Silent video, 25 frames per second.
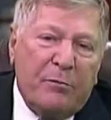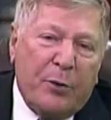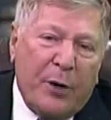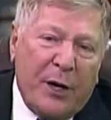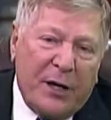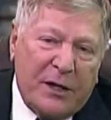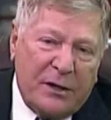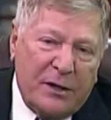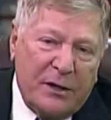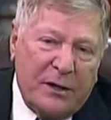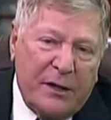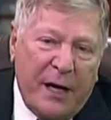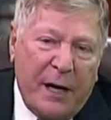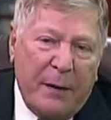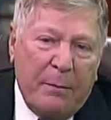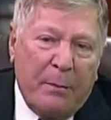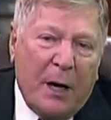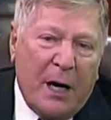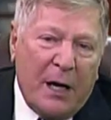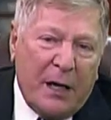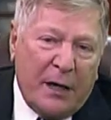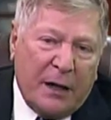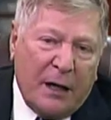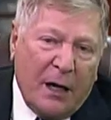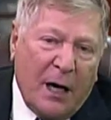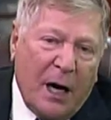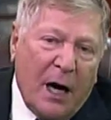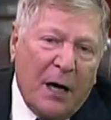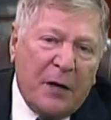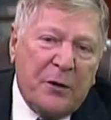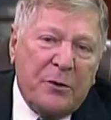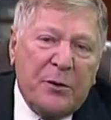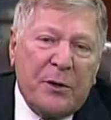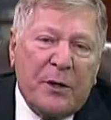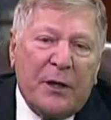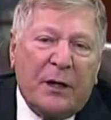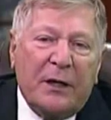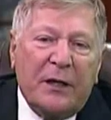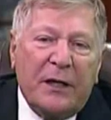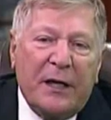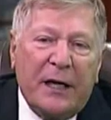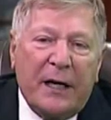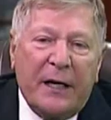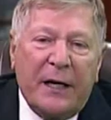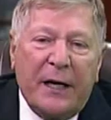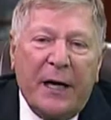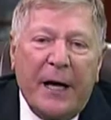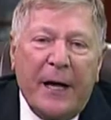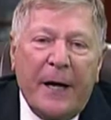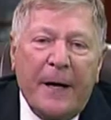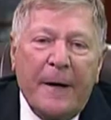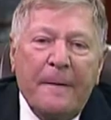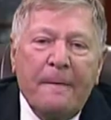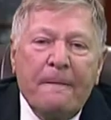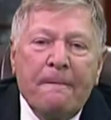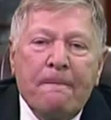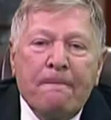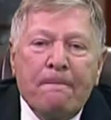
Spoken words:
present-day mitochondrial DNA,